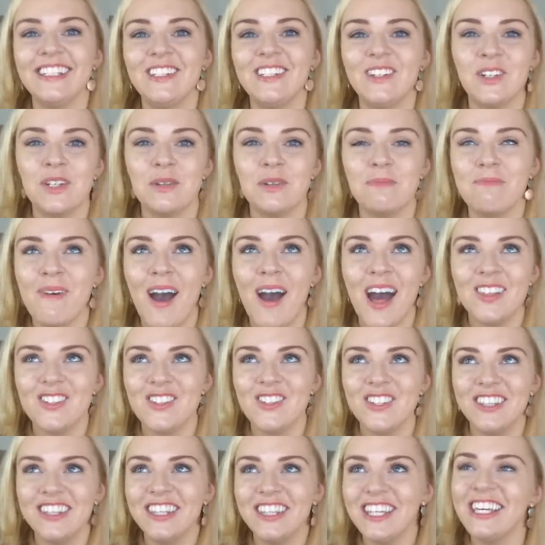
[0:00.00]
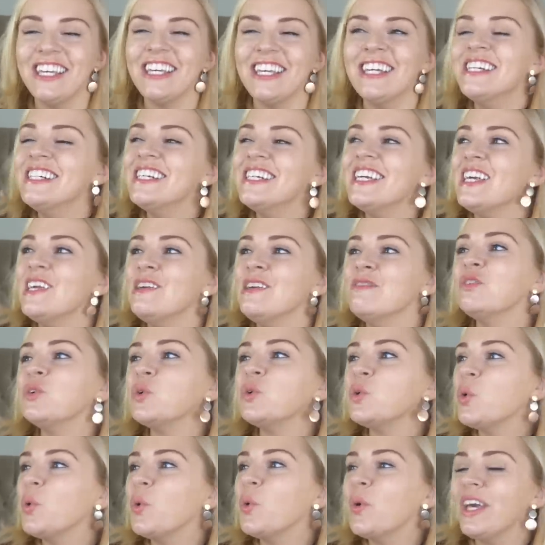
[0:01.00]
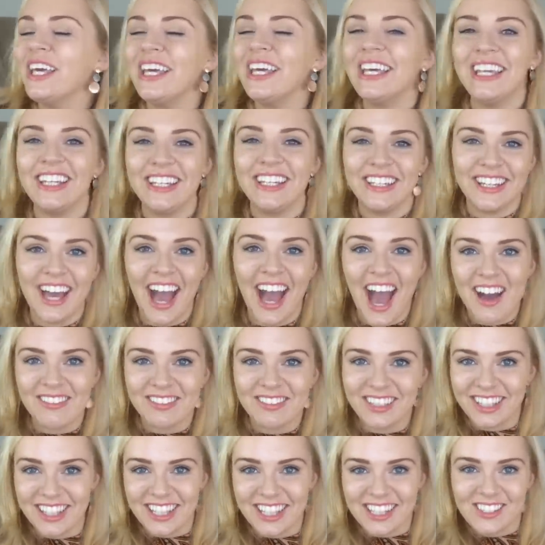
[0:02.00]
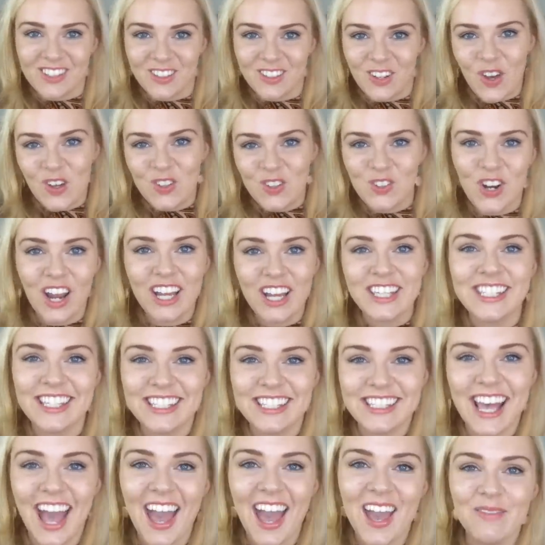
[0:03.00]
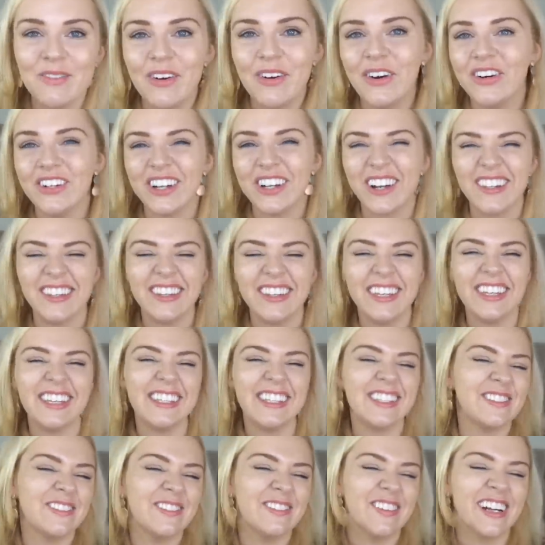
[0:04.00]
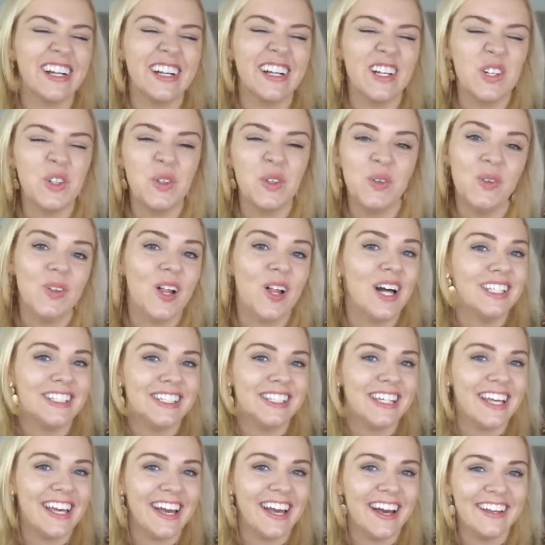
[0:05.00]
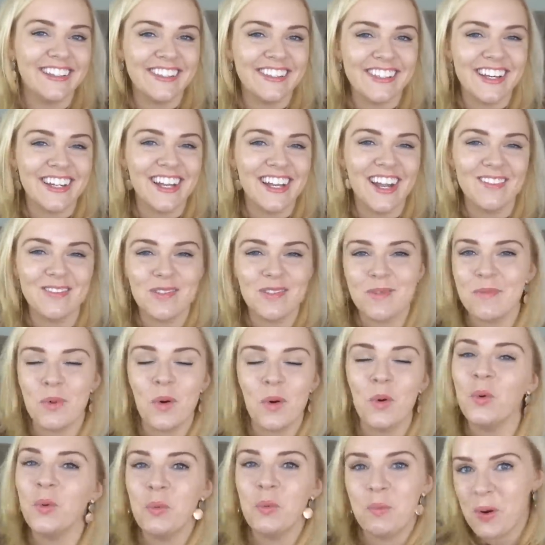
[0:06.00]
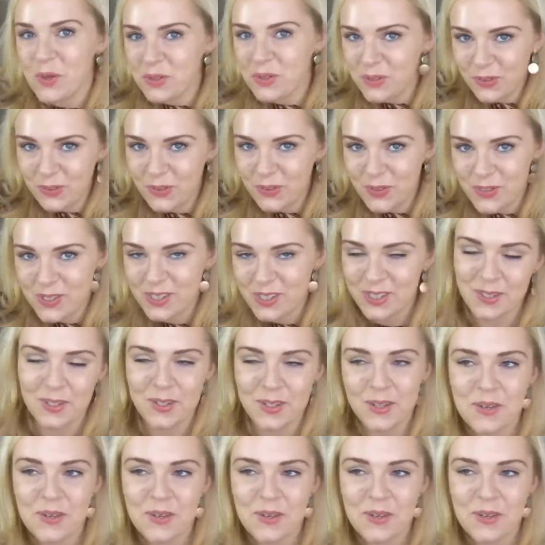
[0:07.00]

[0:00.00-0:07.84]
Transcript: You can imagine the evil queen having this on her dressing table, and I think it's a really cool idea. So I love them all, bottles.